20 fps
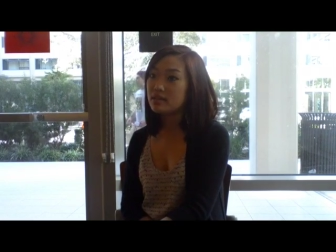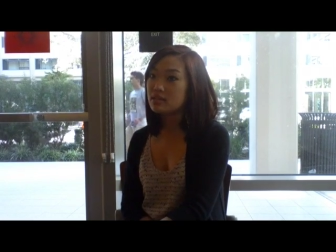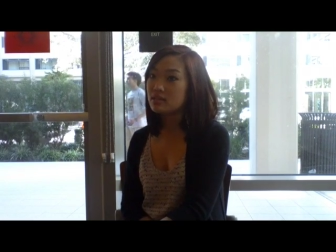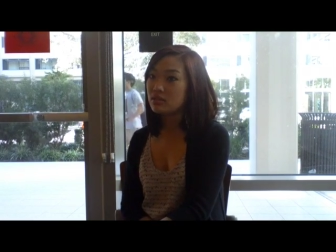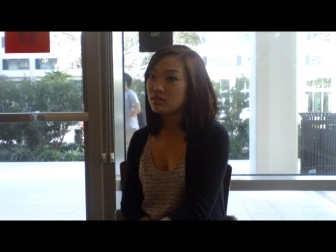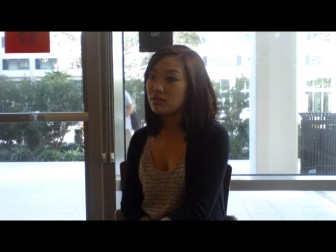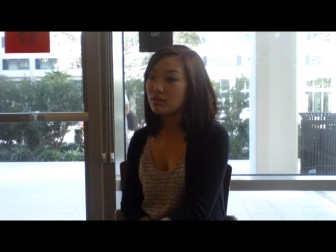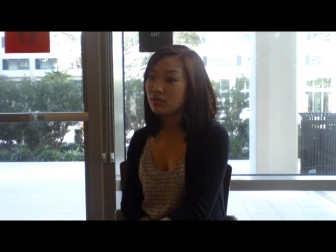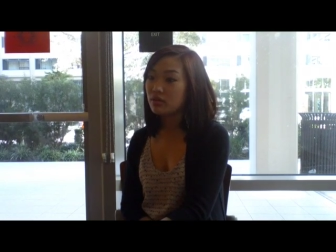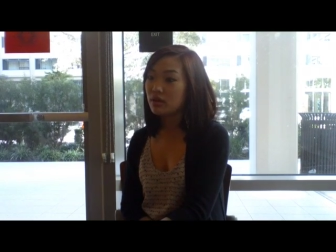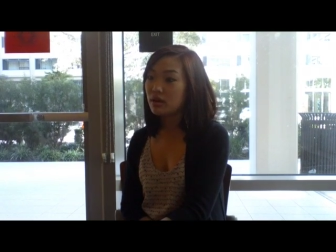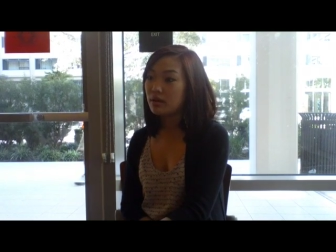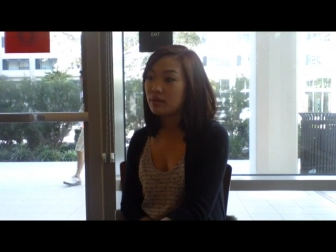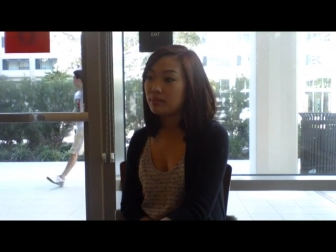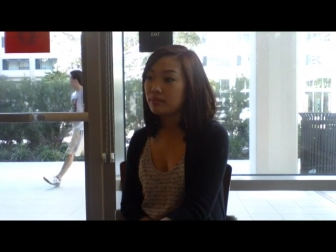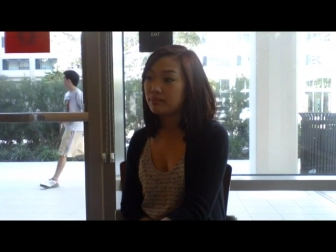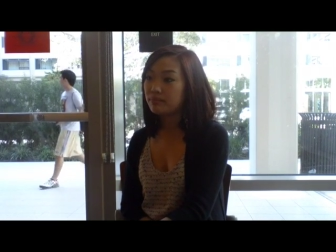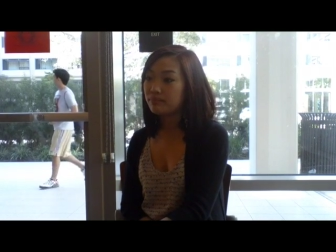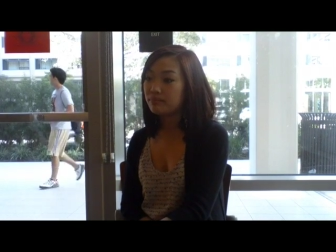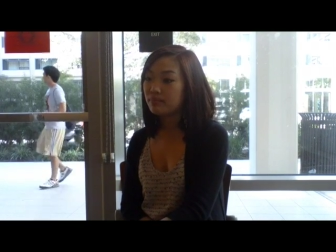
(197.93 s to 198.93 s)
So
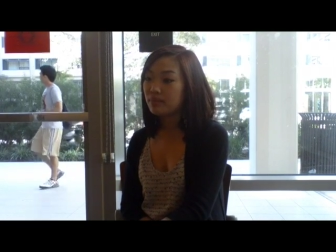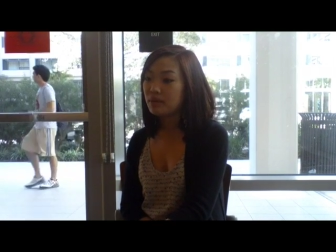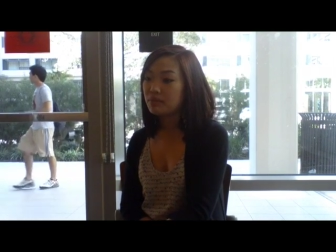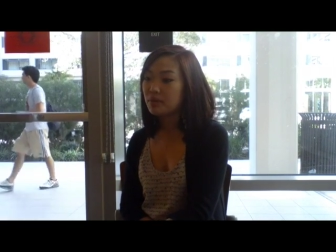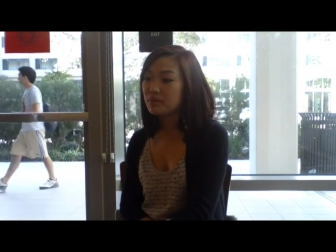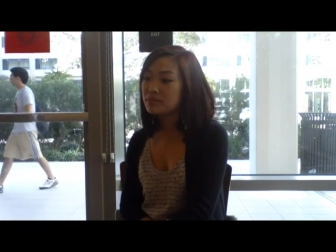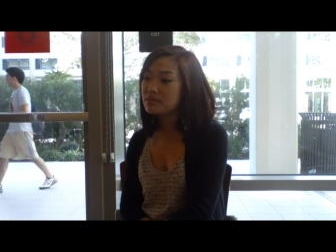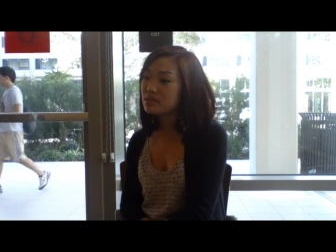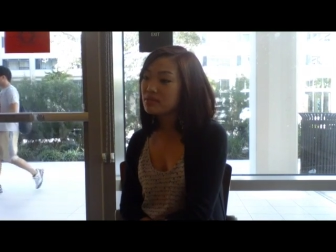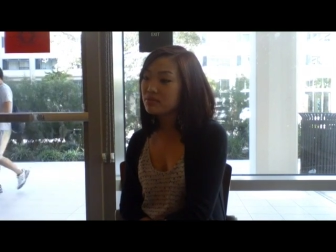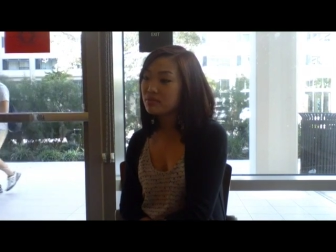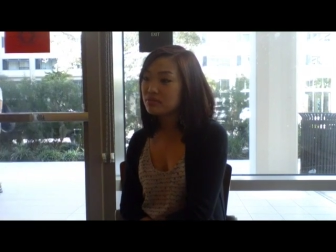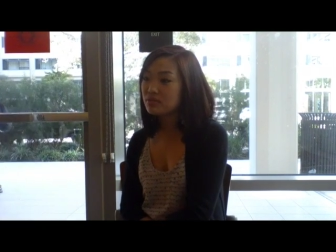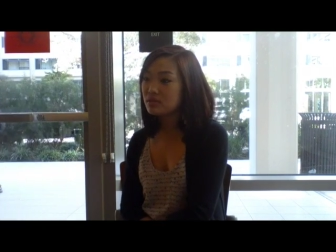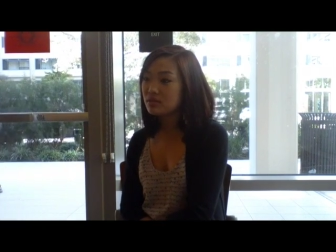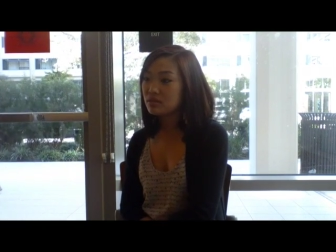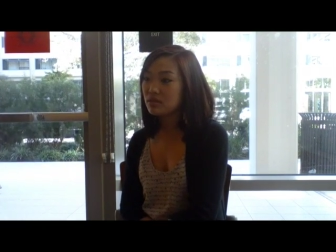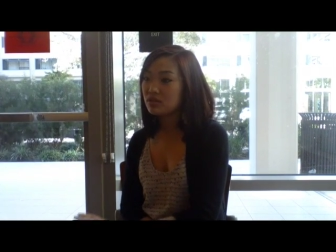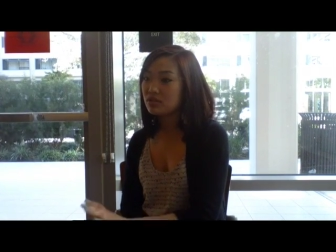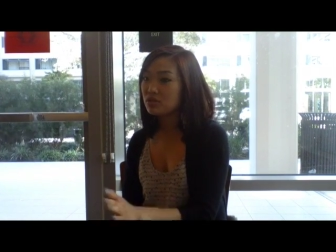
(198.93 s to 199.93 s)
my mom said
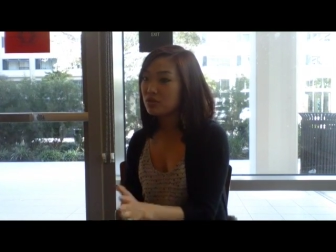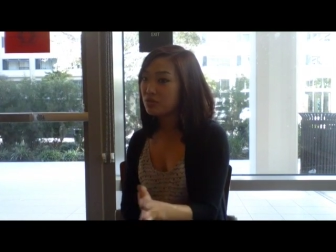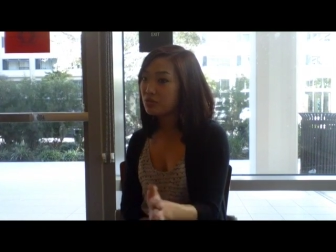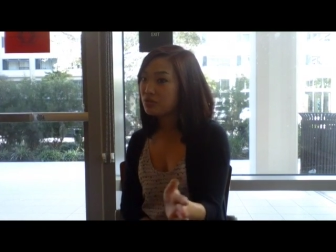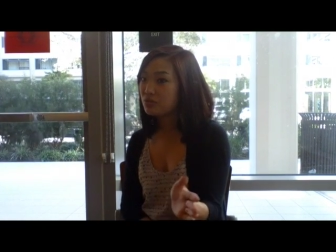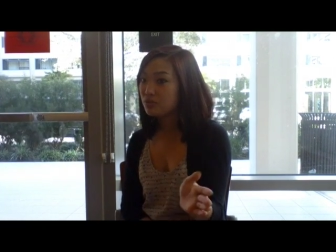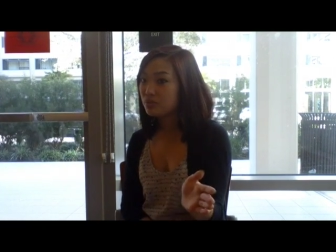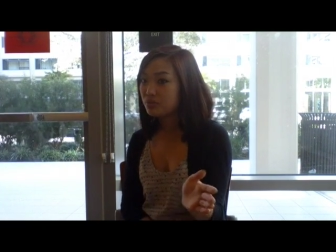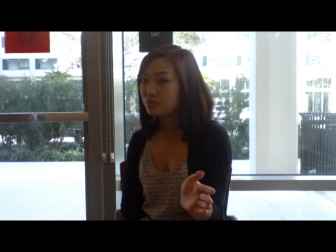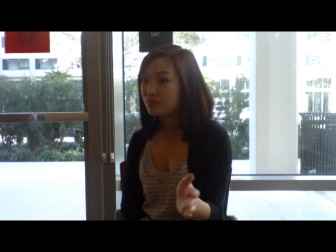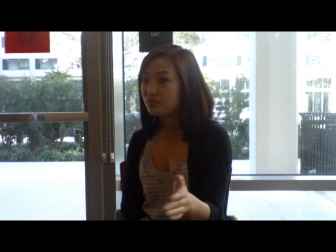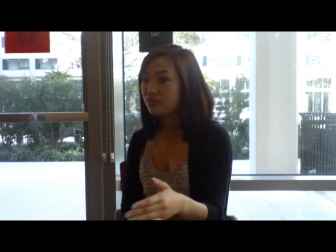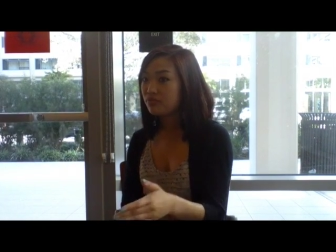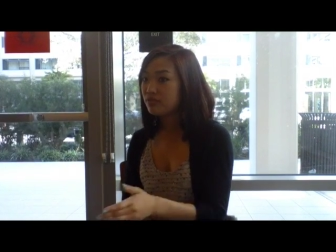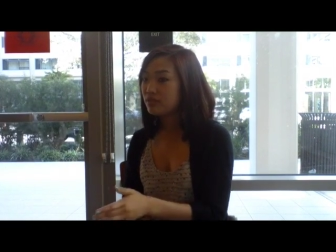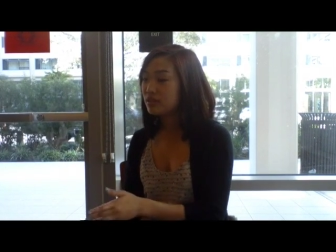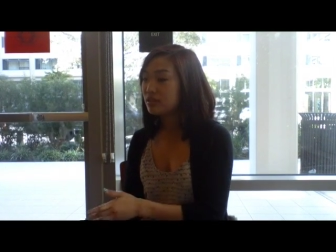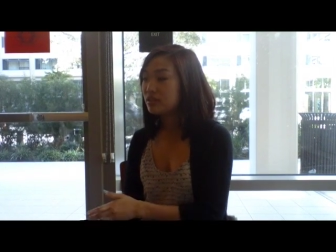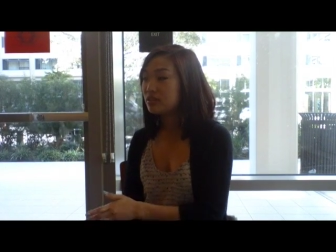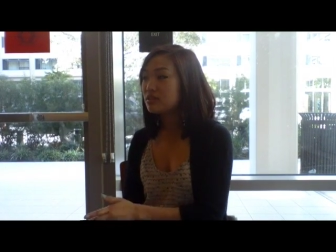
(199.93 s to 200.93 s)
you had to go through
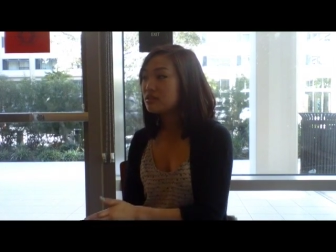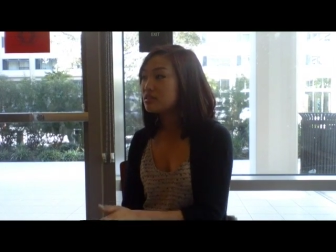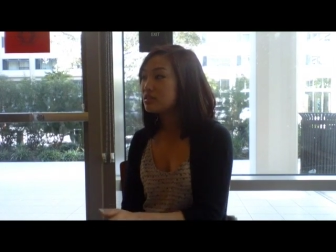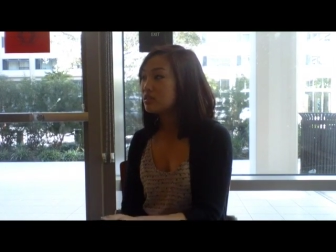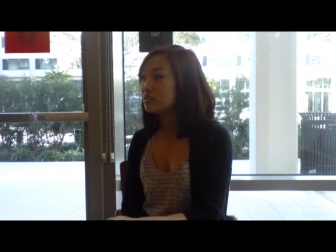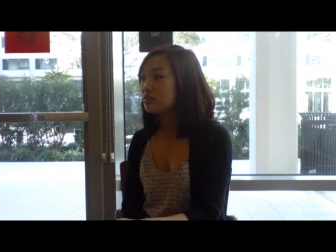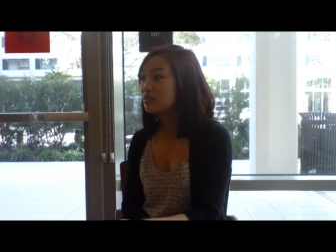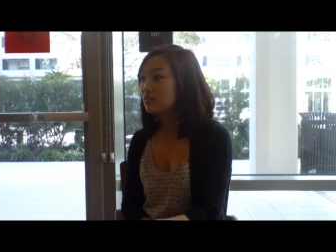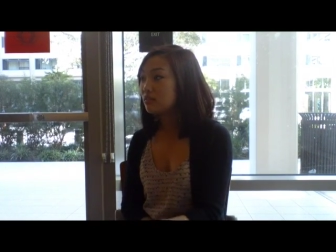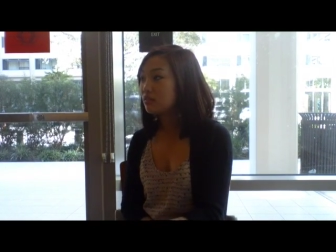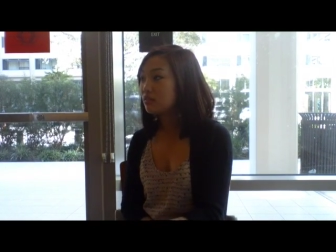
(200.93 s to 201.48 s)
fields, and